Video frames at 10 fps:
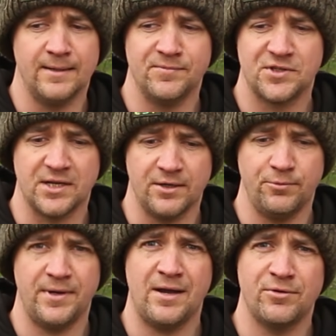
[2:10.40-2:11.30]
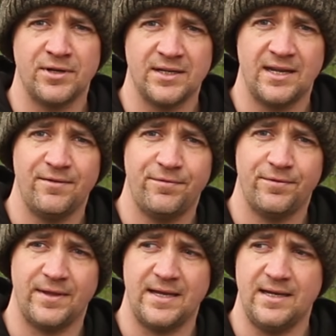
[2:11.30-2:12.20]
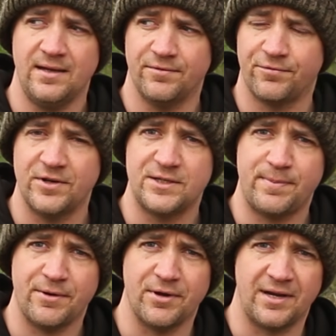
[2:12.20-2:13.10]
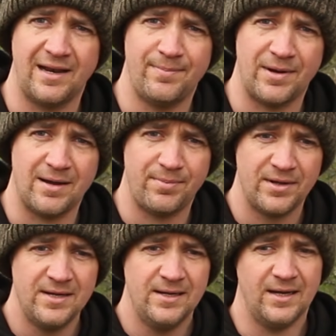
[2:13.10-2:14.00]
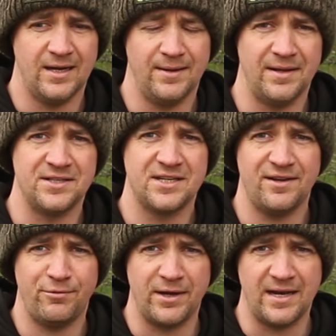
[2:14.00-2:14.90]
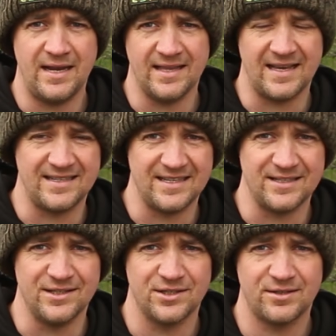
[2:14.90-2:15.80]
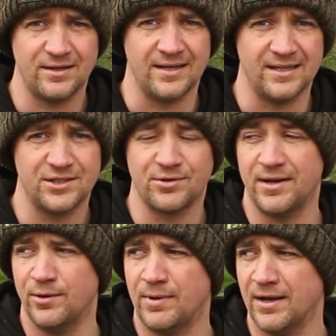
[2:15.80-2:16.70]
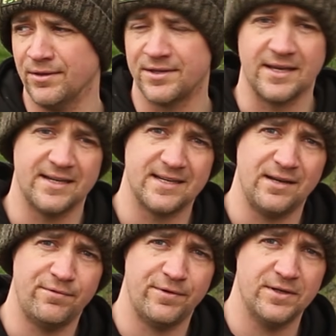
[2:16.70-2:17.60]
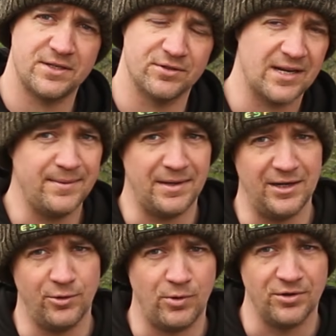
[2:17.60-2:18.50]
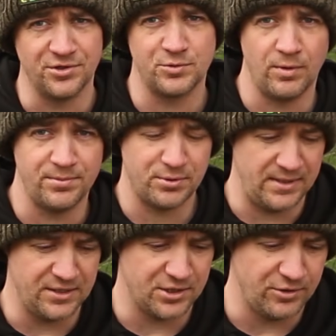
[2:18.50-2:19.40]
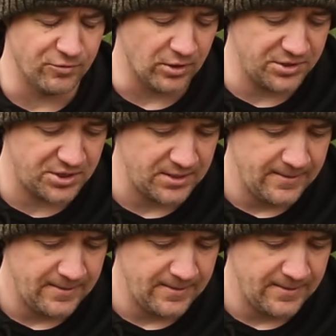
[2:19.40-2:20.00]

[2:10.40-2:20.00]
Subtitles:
So we're now going to give the free spirit a clip up and see if we can hit that distance straight away on the 13 foot. So it'll take me a little while to swap between the two rods.